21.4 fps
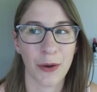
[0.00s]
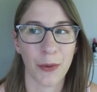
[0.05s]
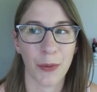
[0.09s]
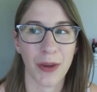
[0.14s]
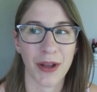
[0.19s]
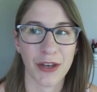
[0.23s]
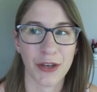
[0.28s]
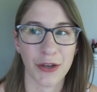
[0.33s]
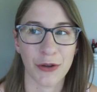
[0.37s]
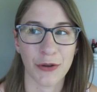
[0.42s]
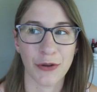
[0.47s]

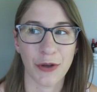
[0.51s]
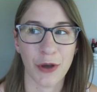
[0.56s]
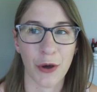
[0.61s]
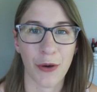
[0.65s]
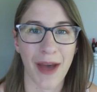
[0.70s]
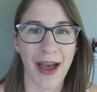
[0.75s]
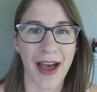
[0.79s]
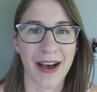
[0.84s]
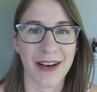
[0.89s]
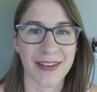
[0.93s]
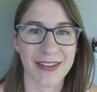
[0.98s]
when you go
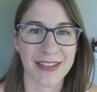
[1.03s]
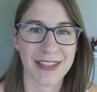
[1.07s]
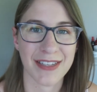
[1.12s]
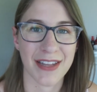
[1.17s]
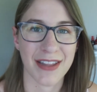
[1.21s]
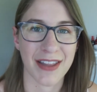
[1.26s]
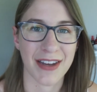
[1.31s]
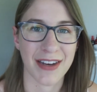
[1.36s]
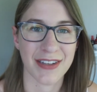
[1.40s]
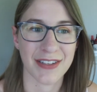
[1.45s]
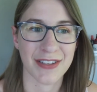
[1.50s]
out
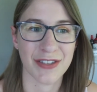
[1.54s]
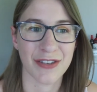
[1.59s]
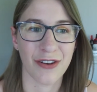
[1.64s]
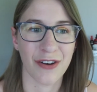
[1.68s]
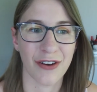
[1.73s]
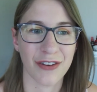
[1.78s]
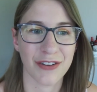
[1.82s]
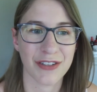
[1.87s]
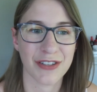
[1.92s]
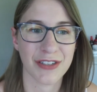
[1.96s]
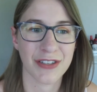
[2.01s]
so that it's
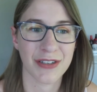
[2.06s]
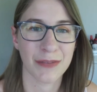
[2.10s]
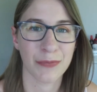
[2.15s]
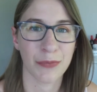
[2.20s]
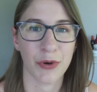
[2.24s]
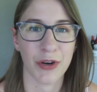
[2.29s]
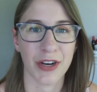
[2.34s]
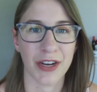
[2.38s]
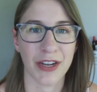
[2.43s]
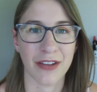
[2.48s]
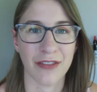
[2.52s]
not
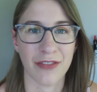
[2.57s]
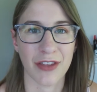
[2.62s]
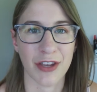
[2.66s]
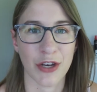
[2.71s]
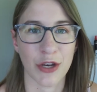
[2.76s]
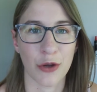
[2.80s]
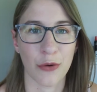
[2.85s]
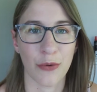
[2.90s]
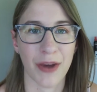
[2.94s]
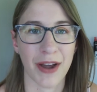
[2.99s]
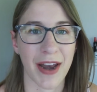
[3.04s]
putting the
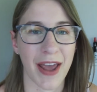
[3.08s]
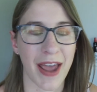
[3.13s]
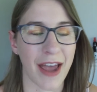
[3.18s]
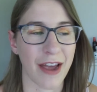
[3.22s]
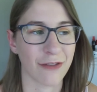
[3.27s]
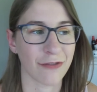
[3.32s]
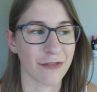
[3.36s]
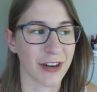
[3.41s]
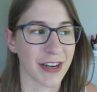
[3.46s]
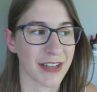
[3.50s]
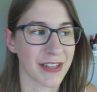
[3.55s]
new one
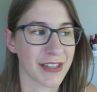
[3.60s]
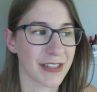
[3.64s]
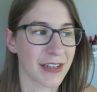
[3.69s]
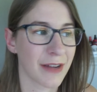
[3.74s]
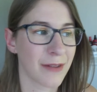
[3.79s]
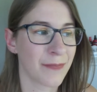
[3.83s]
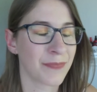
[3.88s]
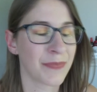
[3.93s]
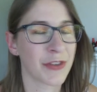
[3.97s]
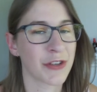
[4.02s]
at risk.